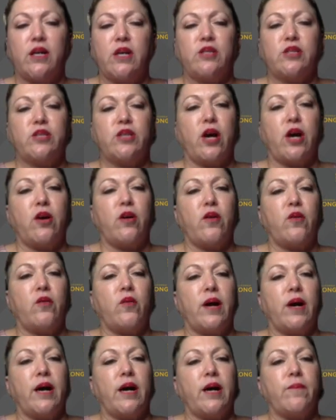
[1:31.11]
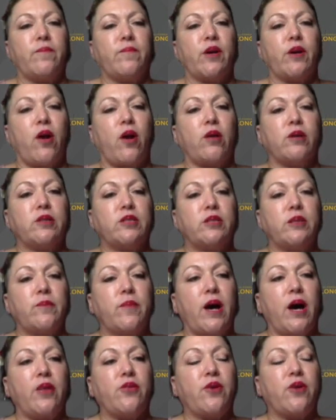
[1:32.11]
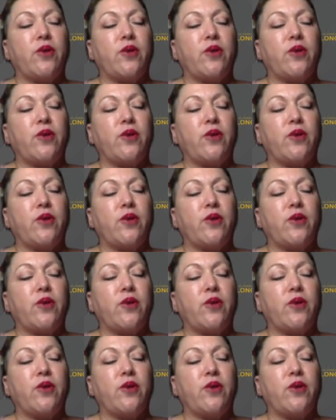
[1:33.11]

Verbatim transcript: So um, there are some other